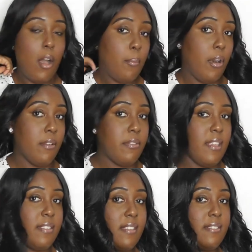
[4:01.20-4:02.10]
But
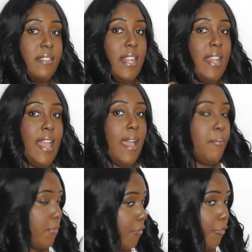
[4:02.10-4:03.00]
this is the
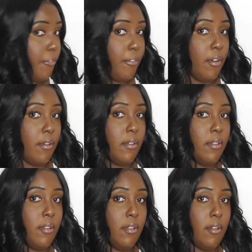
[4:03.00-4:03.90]
length
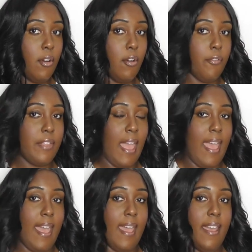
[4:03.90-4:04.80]
of the
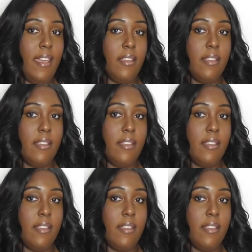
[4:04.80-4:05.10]
hair.